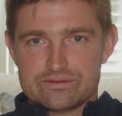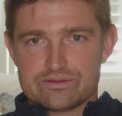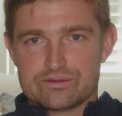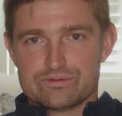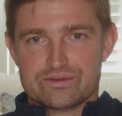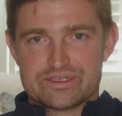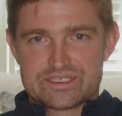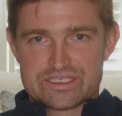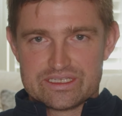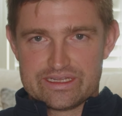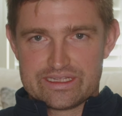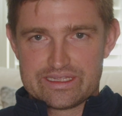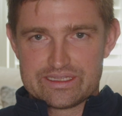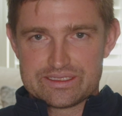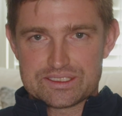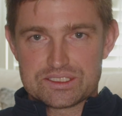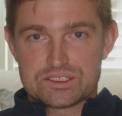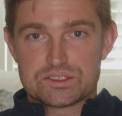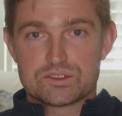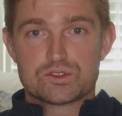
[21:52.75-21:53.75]
the
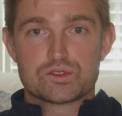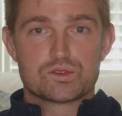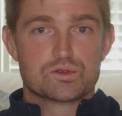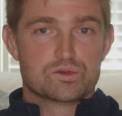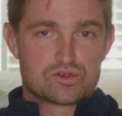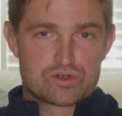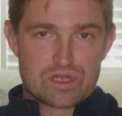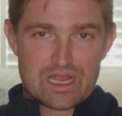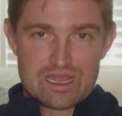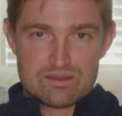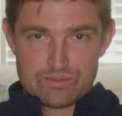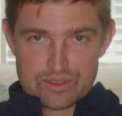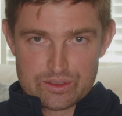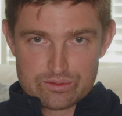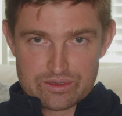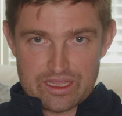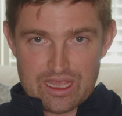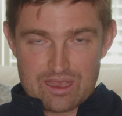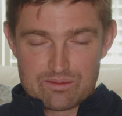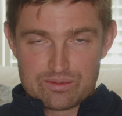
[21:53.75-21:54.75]
resilience to try and
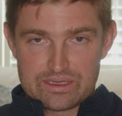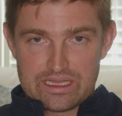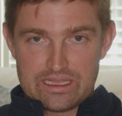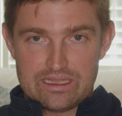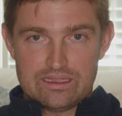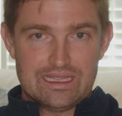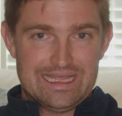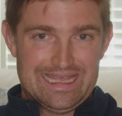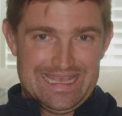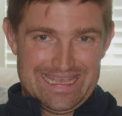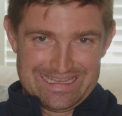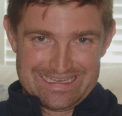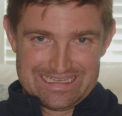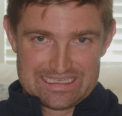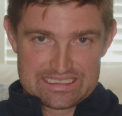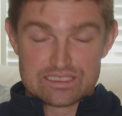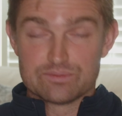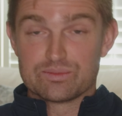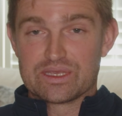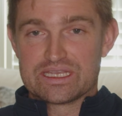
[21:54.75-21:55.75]
build a company, it
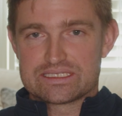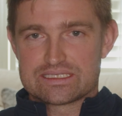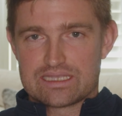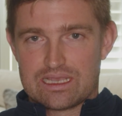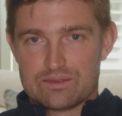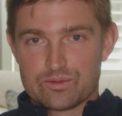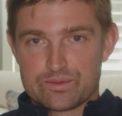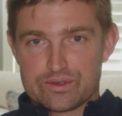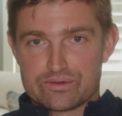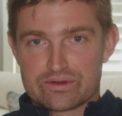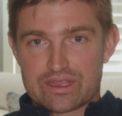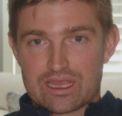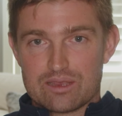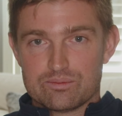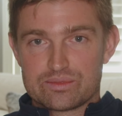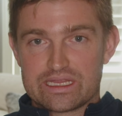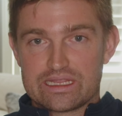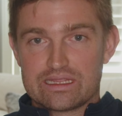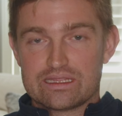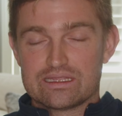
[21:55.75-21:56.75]
is the best time to build a
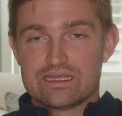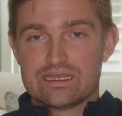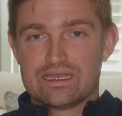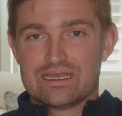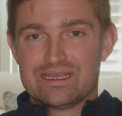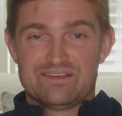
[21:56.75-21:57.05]
company.